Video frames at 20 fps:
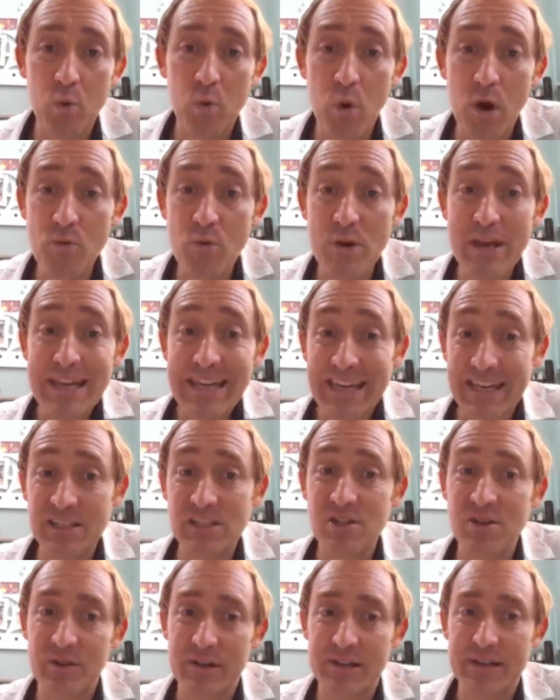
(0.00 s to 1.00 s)
We're 1 week
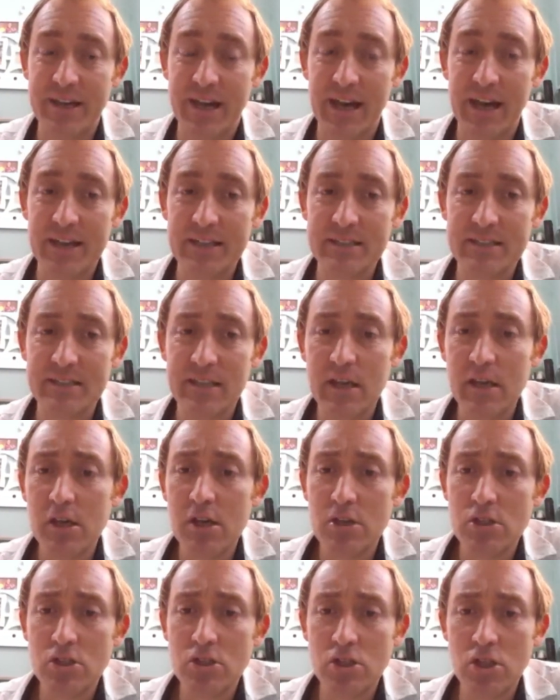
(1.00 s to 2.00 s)
into it, guys.
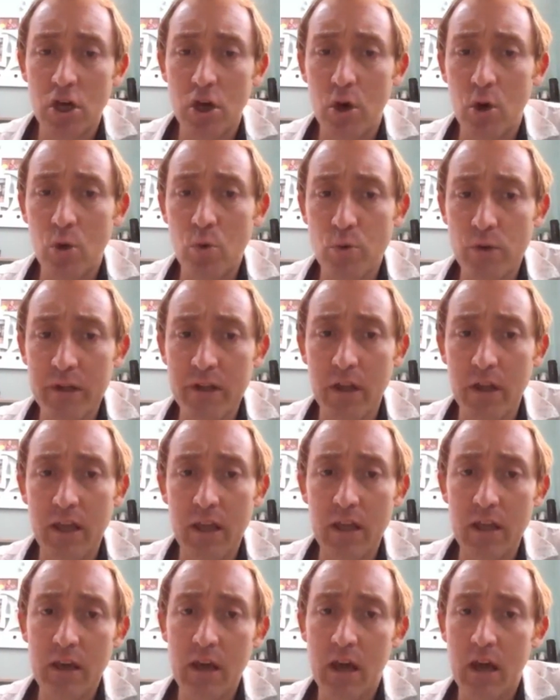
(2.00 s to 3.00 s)
So
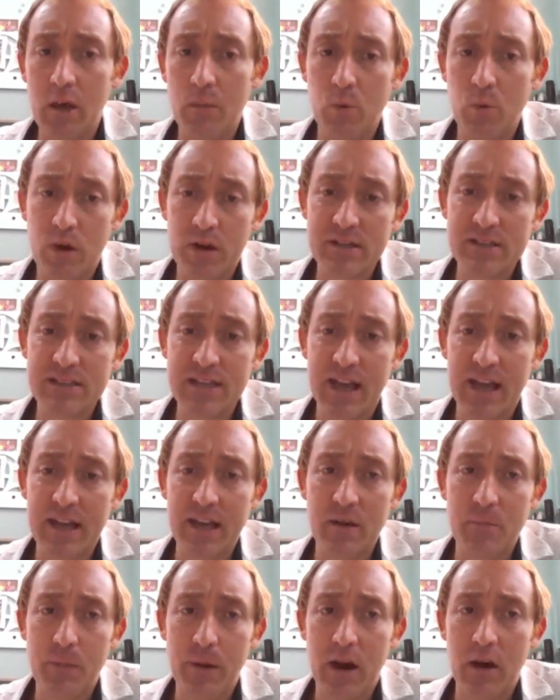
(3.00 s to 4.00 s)
really, we're
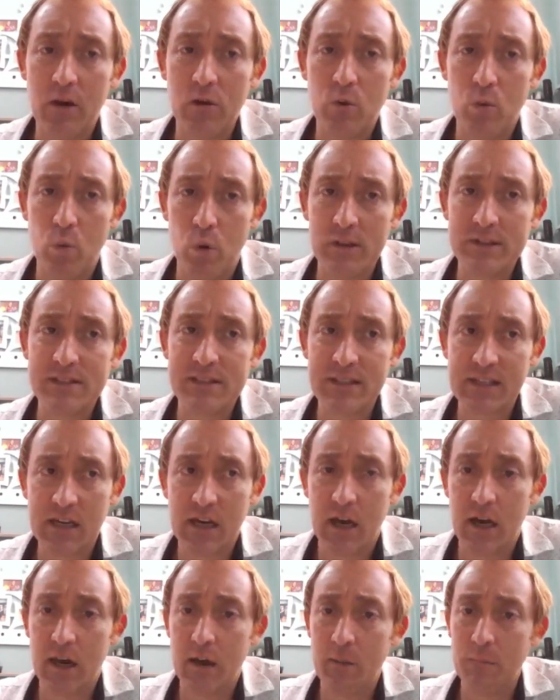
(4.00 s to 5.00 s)
excited about what's to
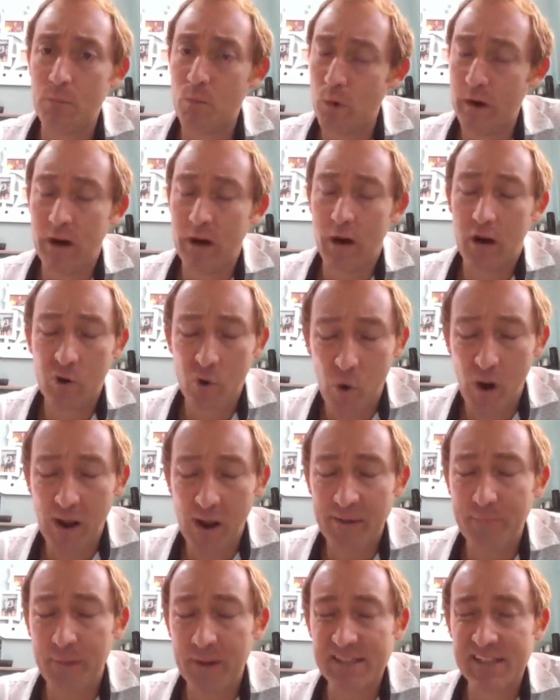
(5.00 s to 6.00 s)
come. We are
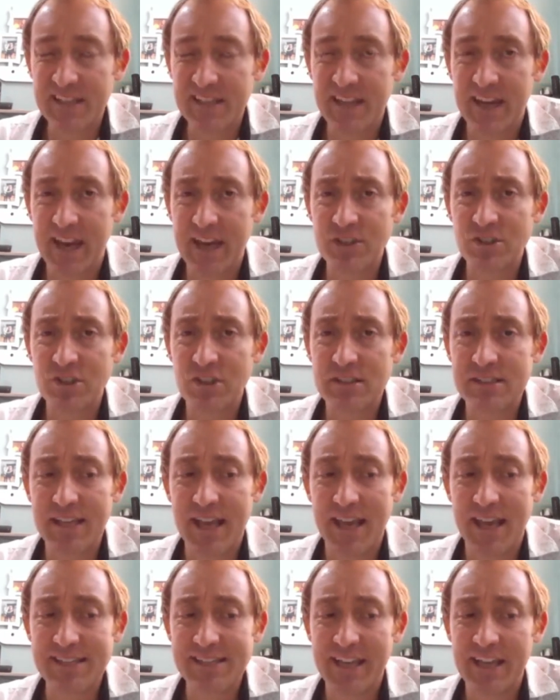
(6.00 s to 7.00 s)
quite busy
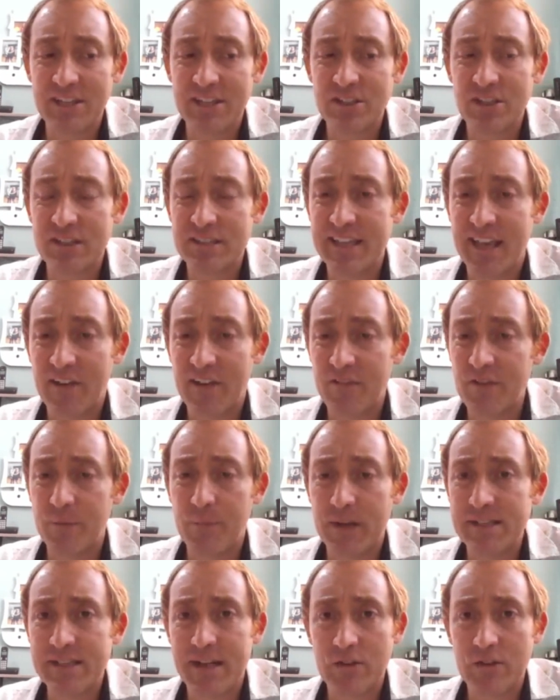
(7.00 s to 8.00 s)
as an agency.
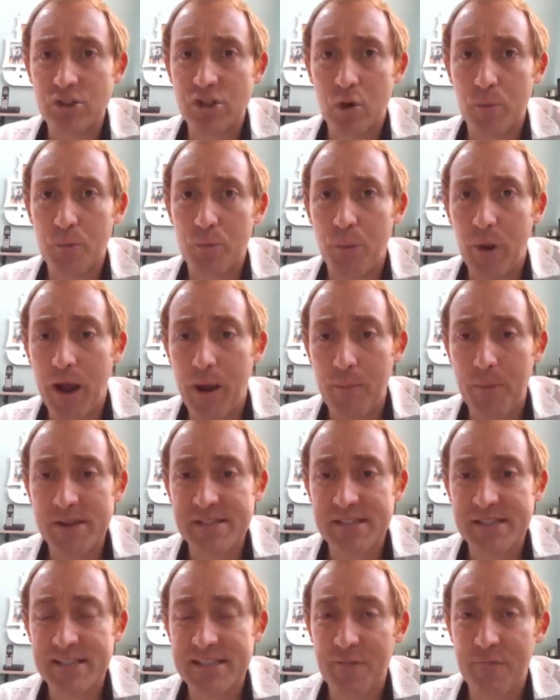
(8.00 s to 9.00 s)
Everybody's out showing
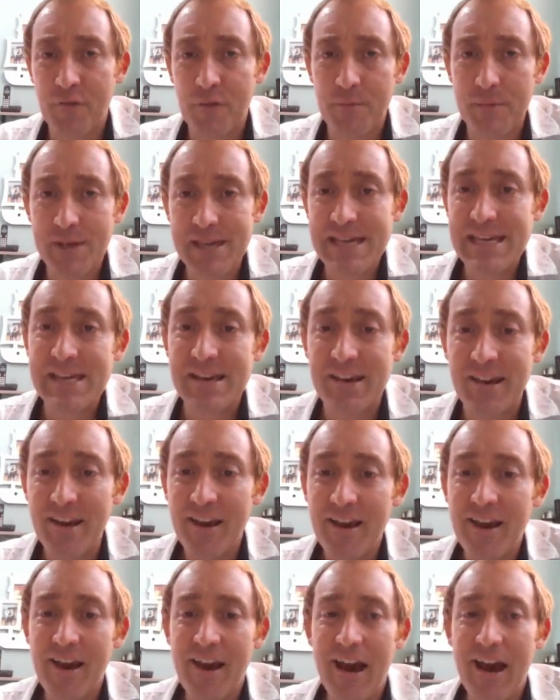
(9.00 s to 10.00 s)
properties except for me.
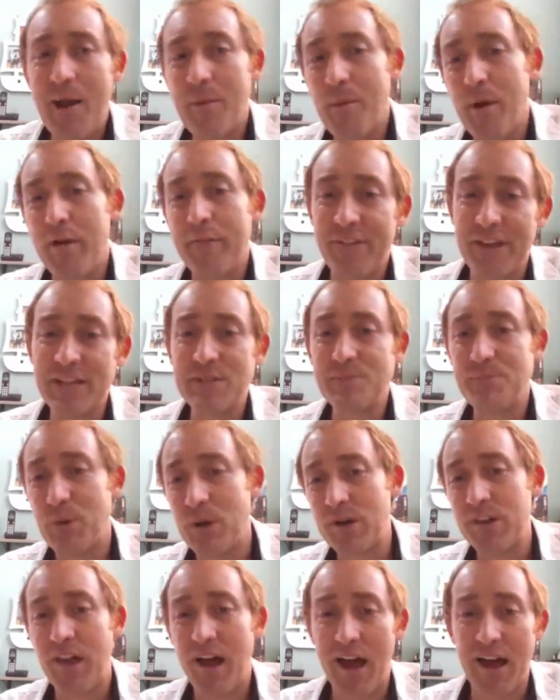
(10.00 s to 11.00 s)
I'm on
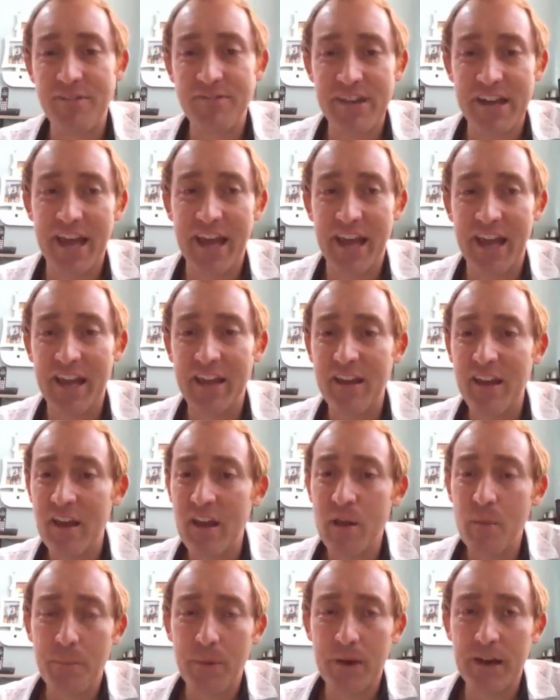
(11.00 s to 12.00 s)
Facebook Live today,
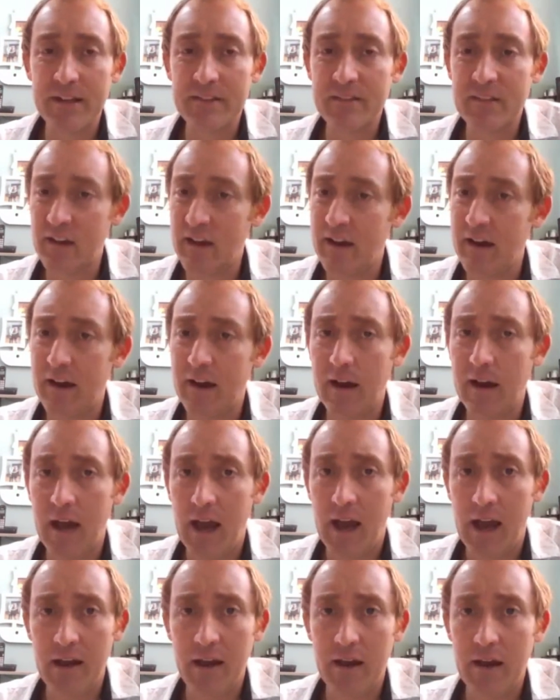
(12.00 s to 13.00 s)
but
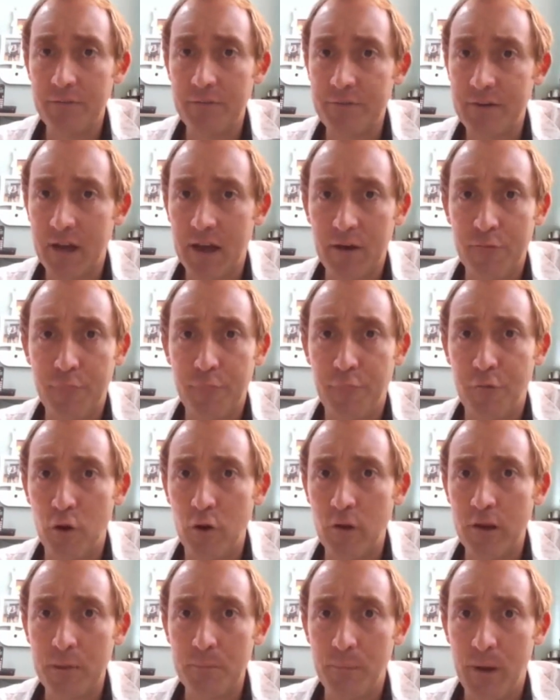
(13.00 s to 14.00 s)
I've got a
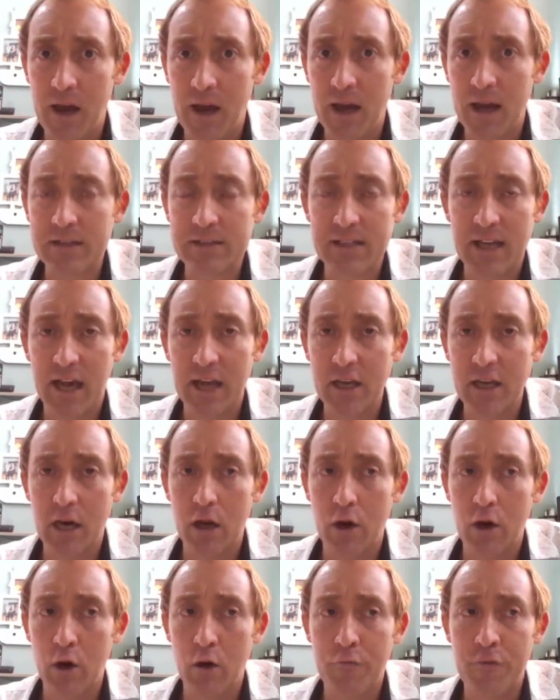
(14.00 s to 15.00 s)
full inbox. I
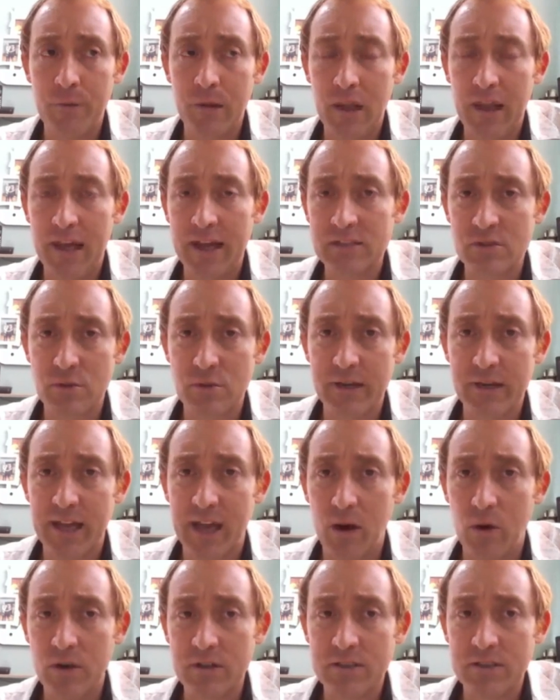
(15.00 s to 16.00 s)
know from the last 3
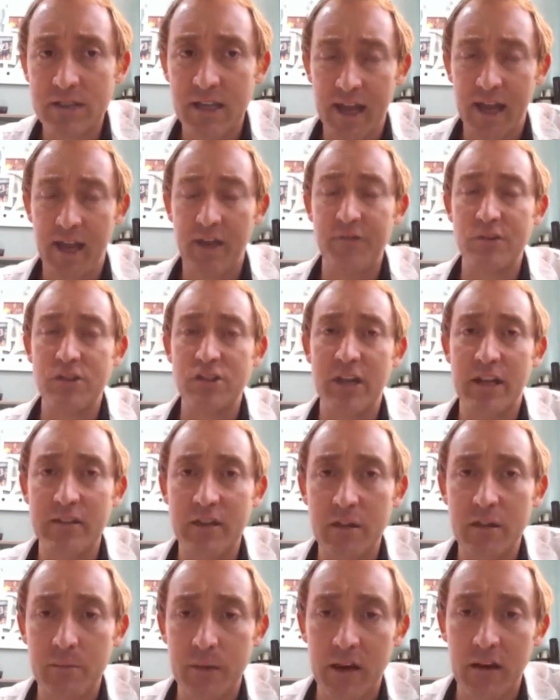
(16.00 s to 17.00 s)
hours that I haven't
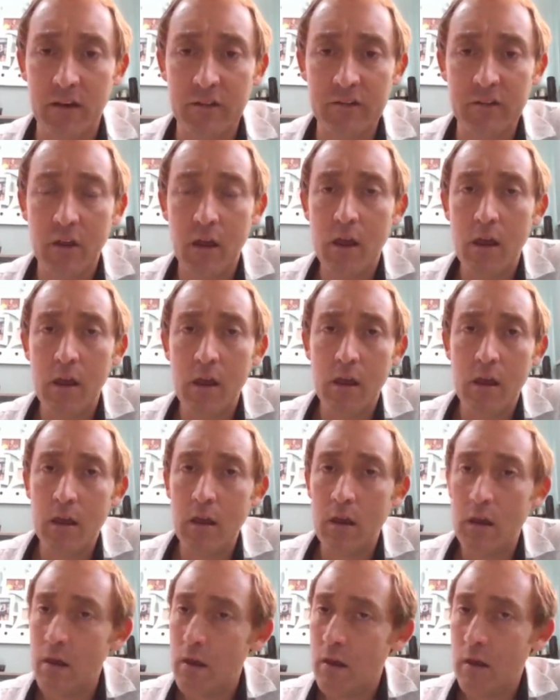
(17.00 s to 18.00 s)
checked emails.
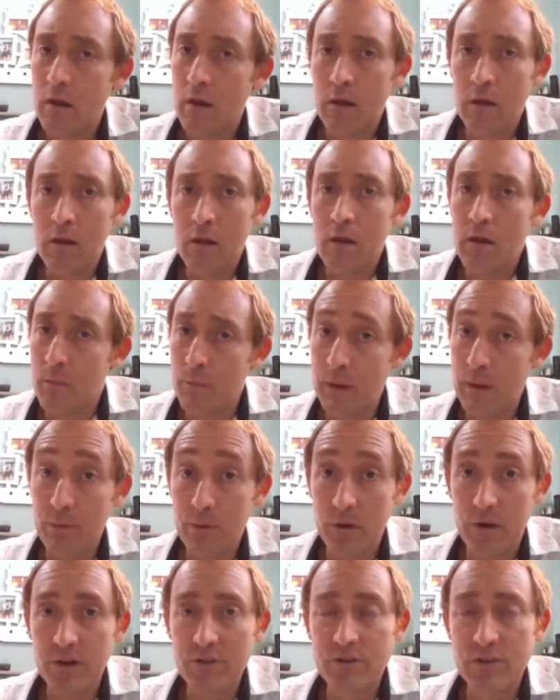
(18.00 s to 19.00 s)

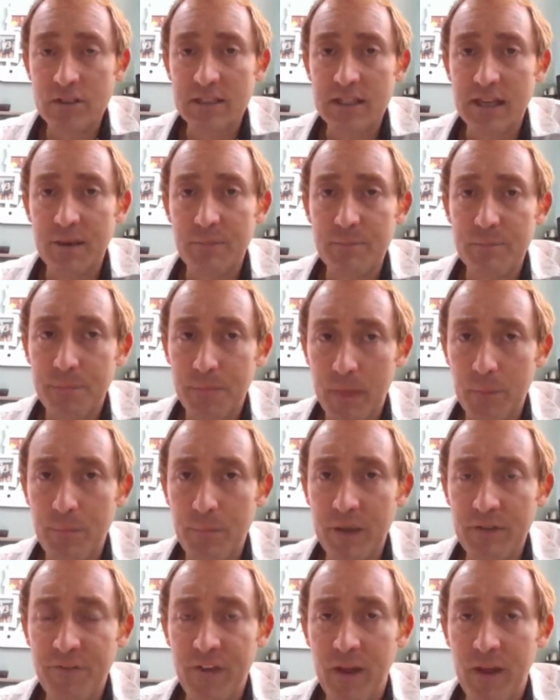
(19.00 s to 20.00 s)
People are interested.
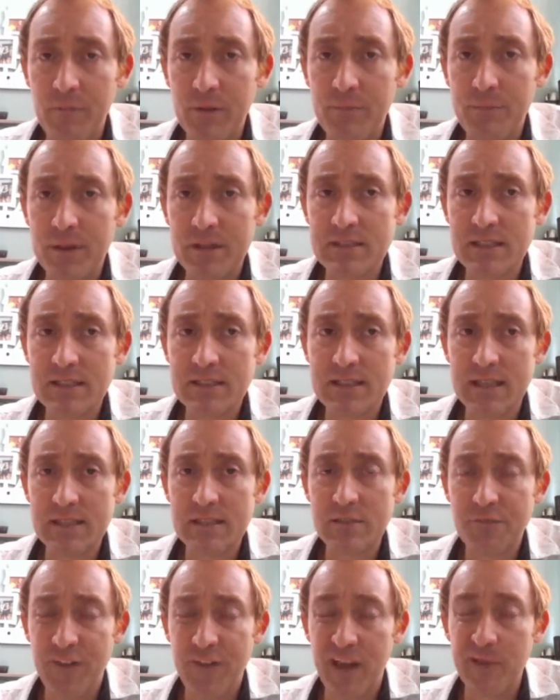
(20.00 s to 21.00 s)
Big family
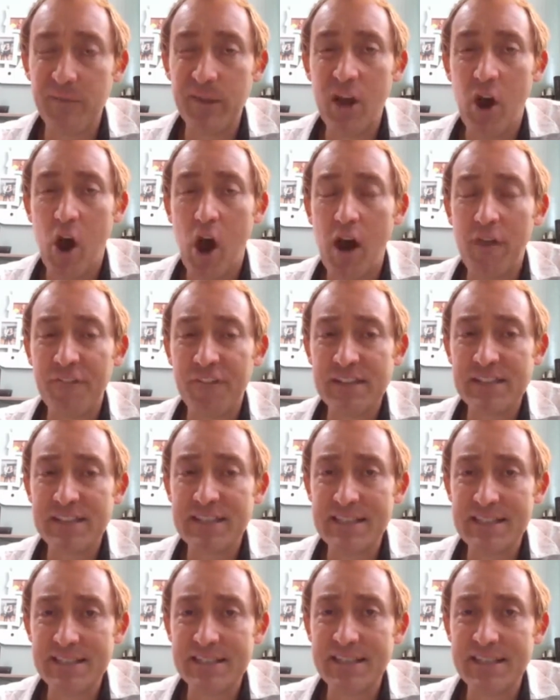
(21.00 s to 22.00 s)
businesses, family
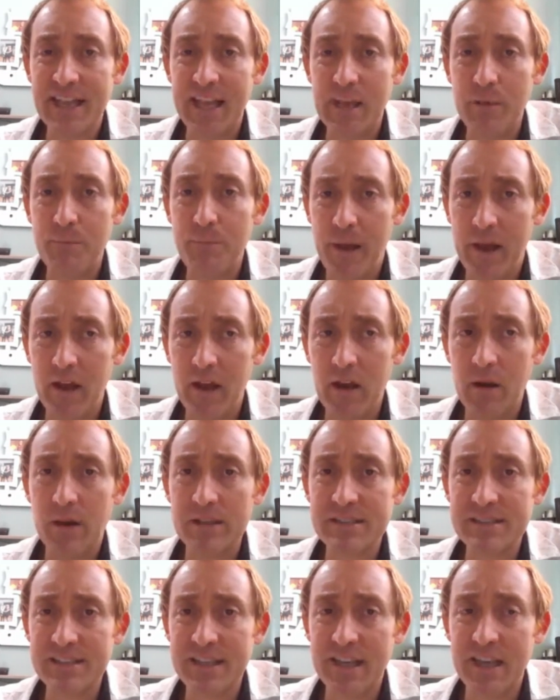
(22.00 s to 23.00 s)
offices in
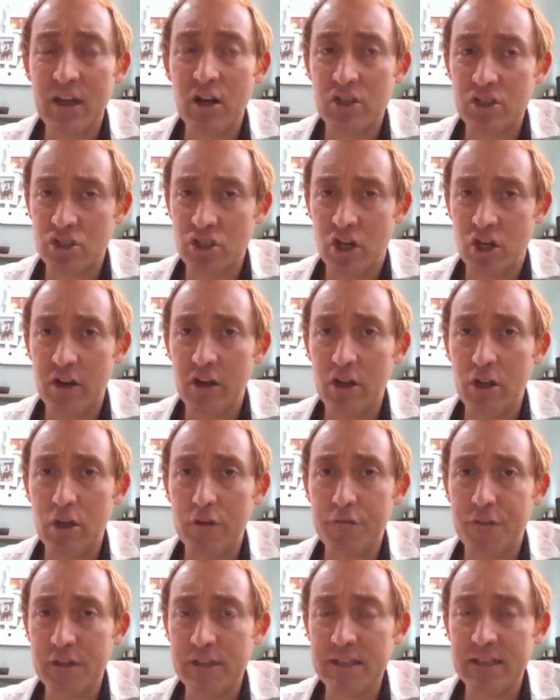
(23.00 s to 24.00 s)
Panama City are starting to
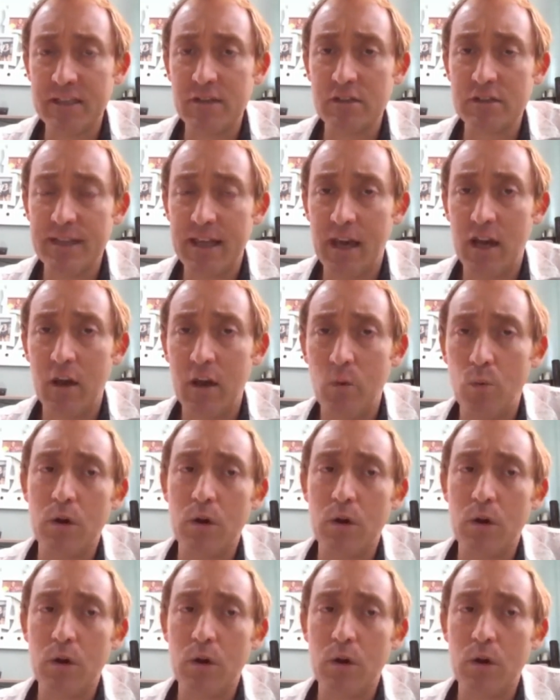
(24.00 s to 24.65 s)
look for deals now.